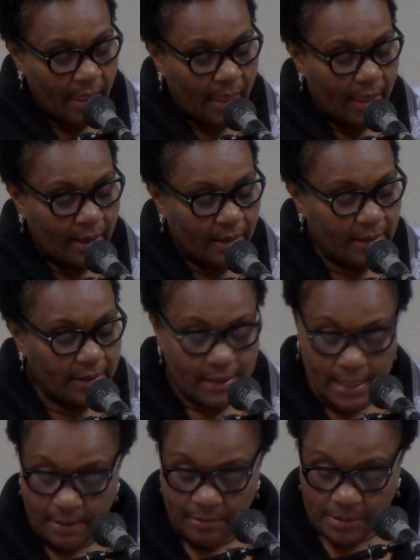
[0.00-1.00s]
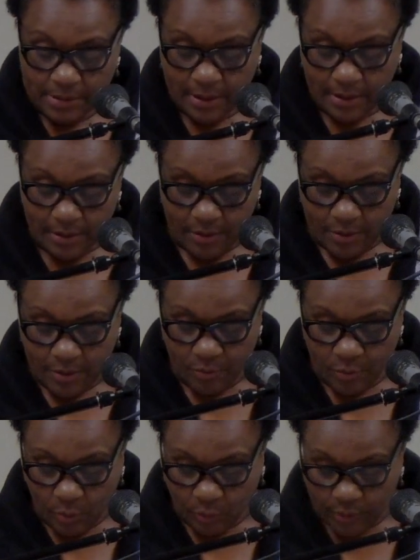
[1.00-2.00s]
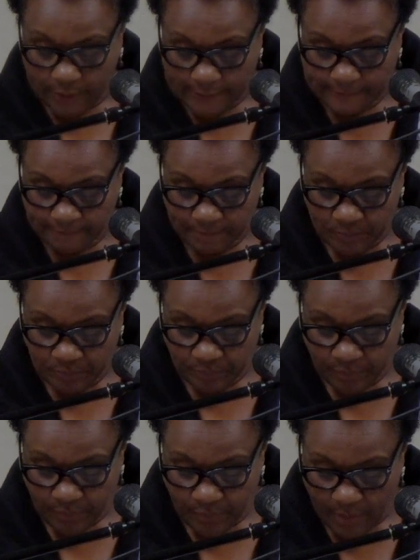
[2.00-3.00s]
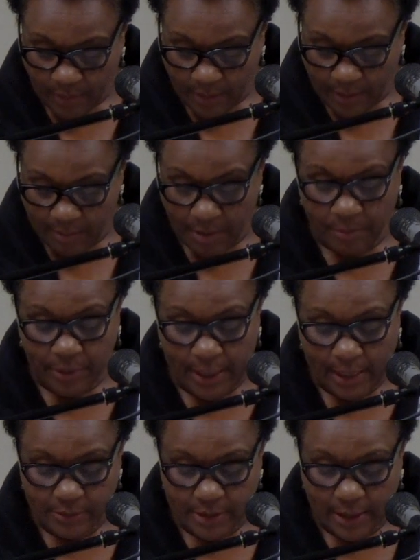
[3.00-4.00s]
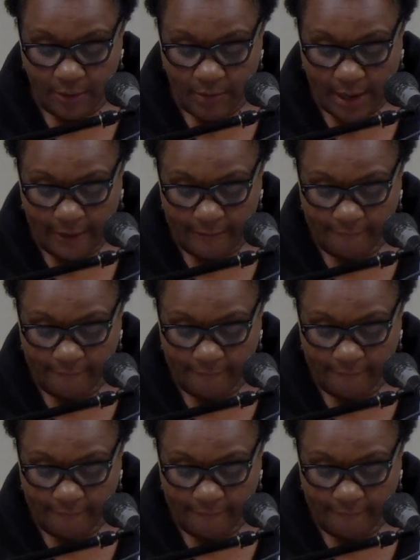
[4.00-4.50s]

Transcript: And uh, her name is uh, Rhoda. Am I pronouncing that right?